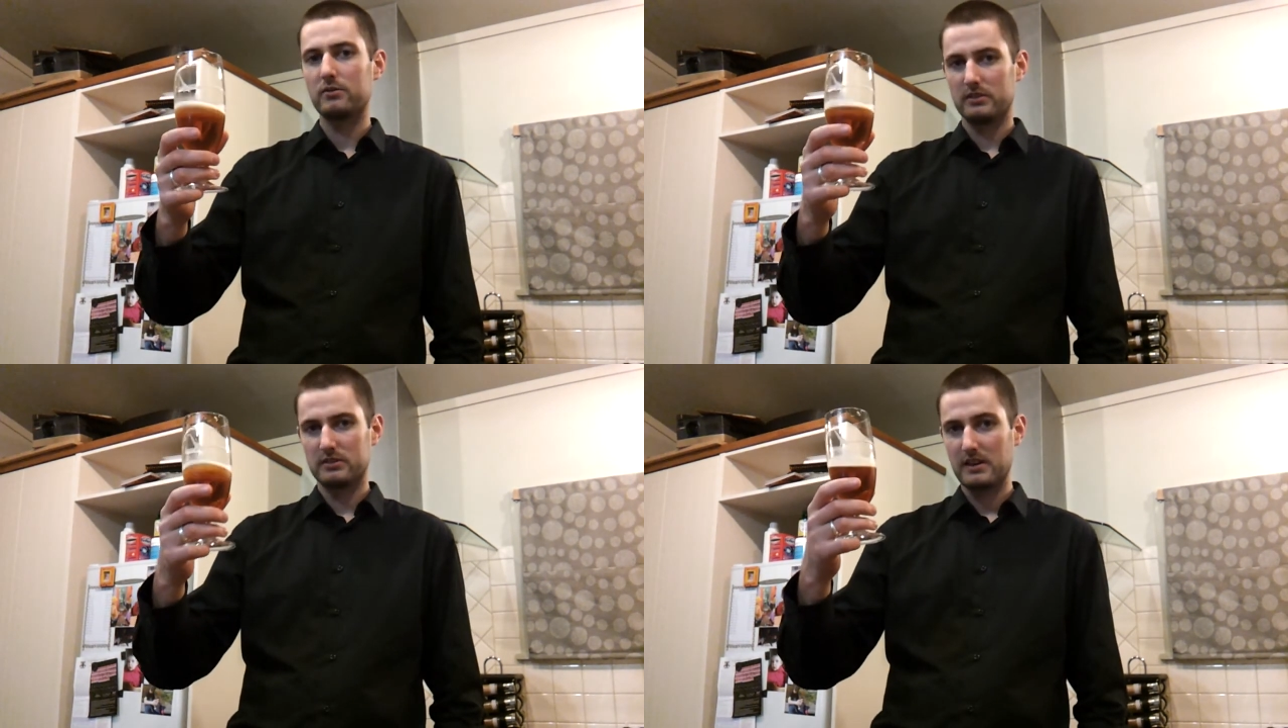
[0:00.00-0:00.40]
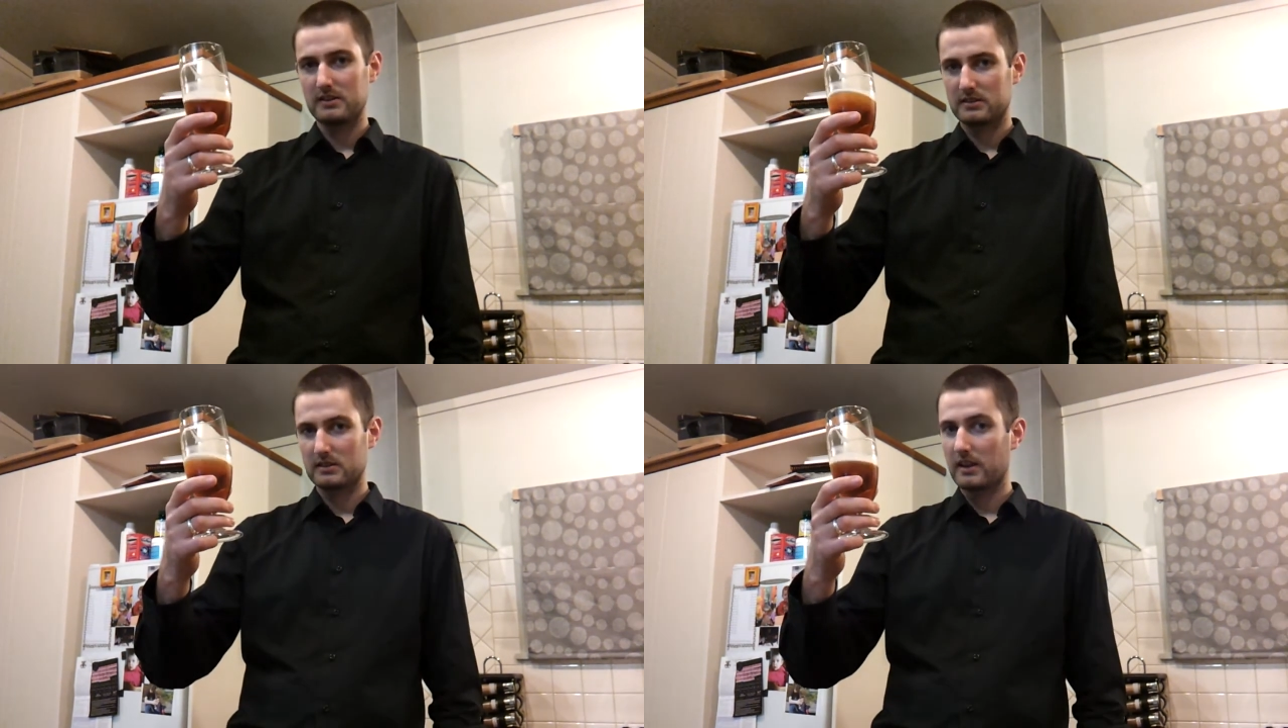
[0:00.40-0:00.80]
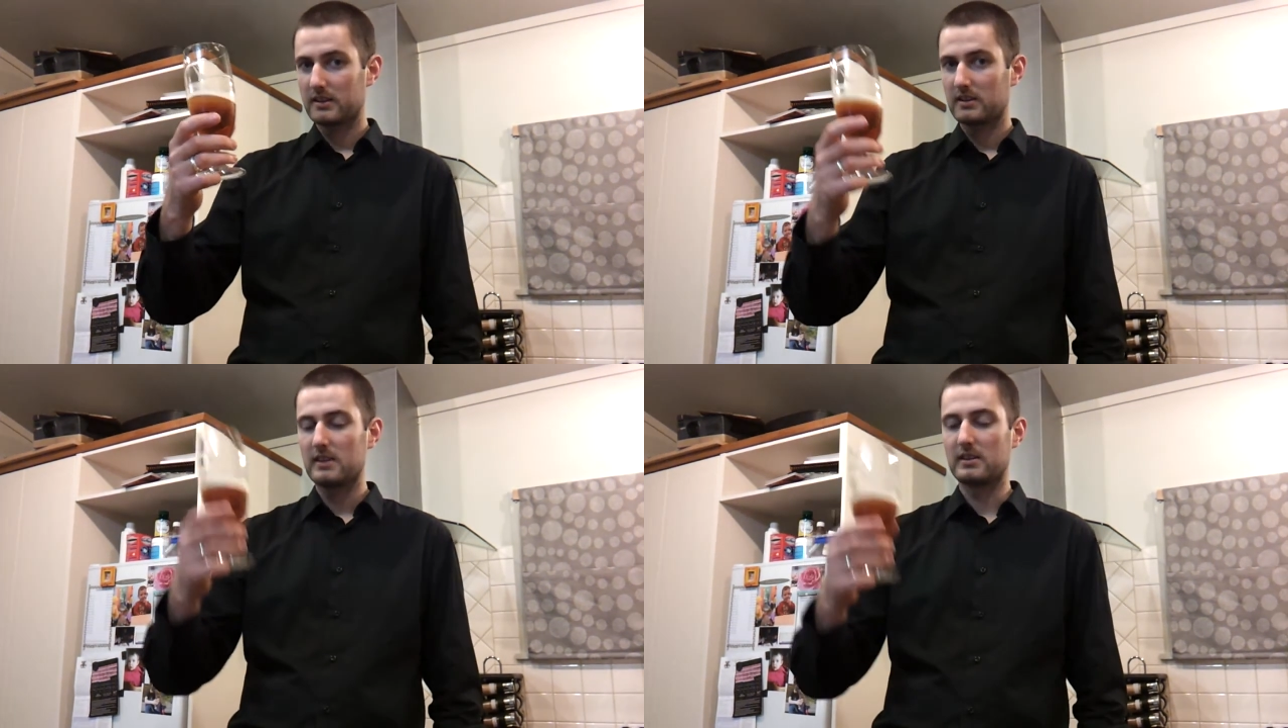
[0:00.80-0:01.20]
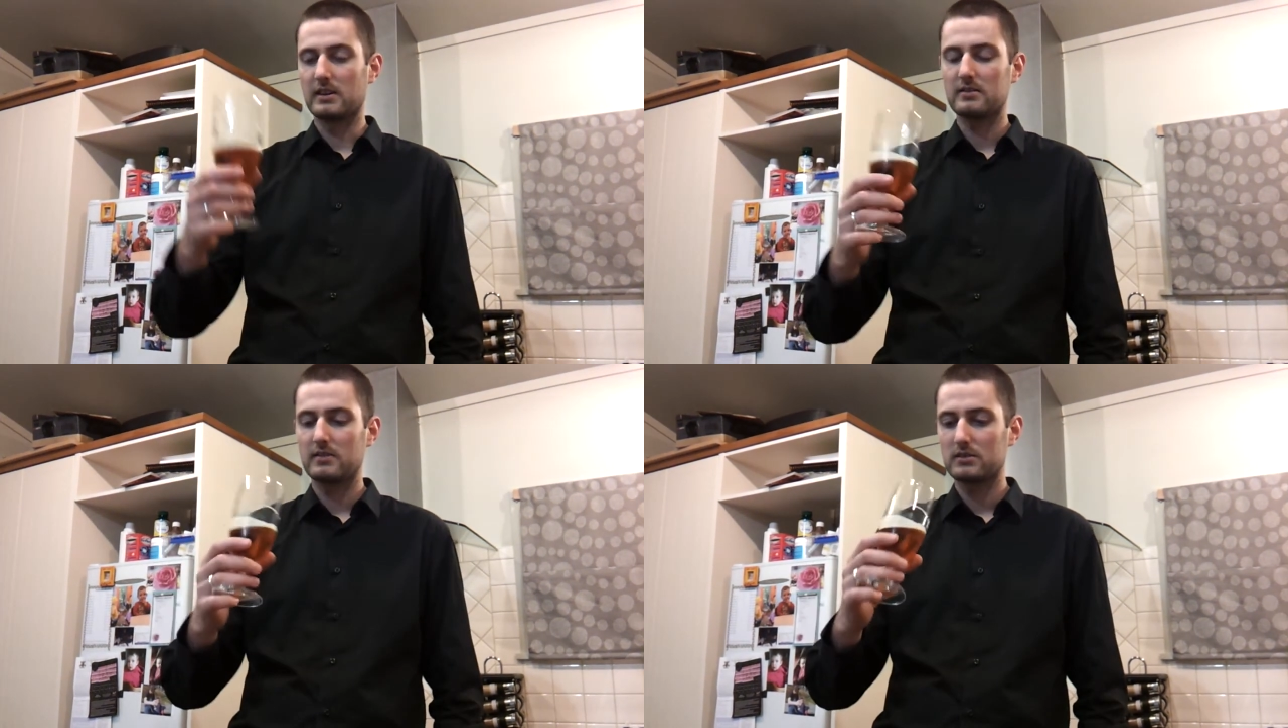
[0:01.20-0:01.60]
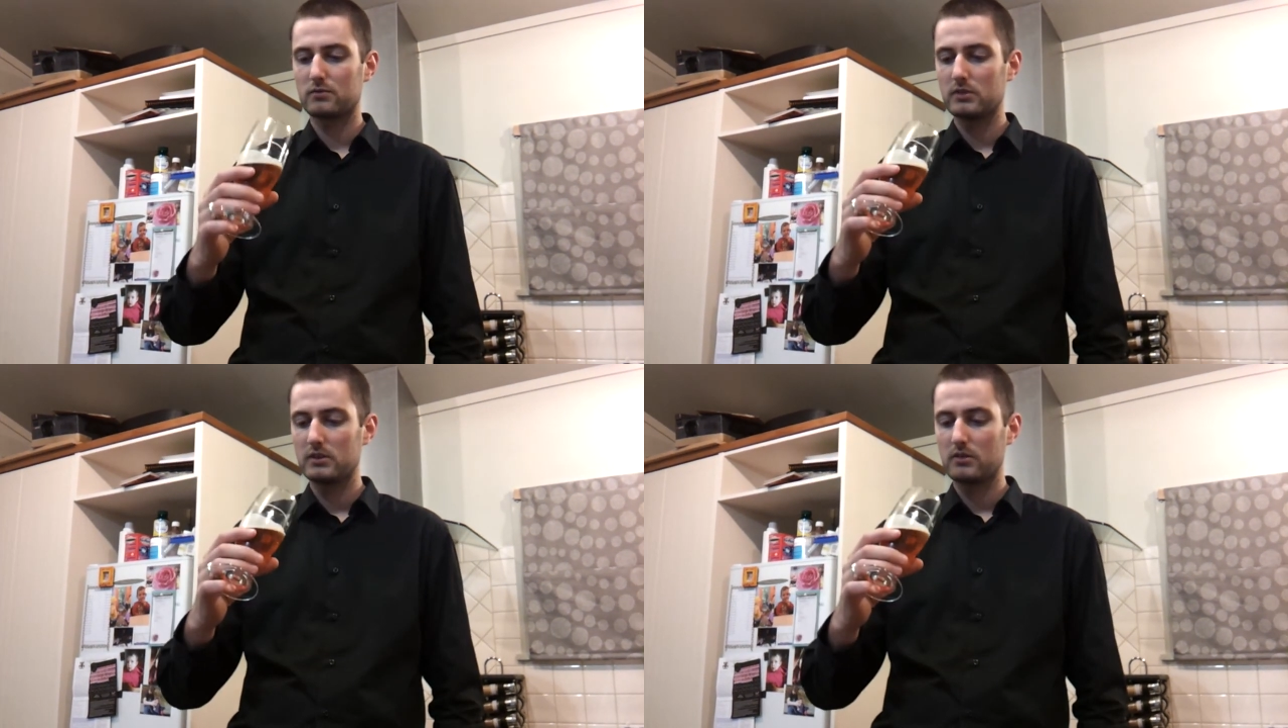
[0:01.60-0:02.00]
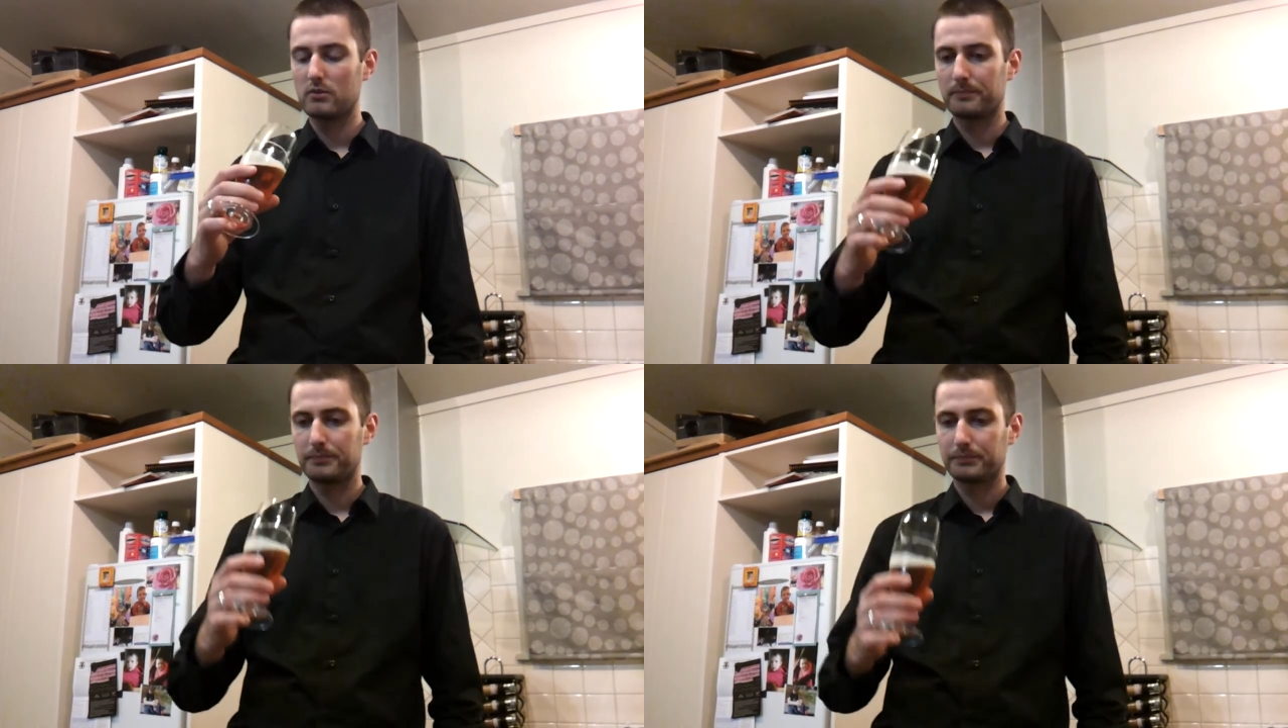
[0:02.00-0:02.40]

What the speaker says: that tastes like that yet. That's really cool.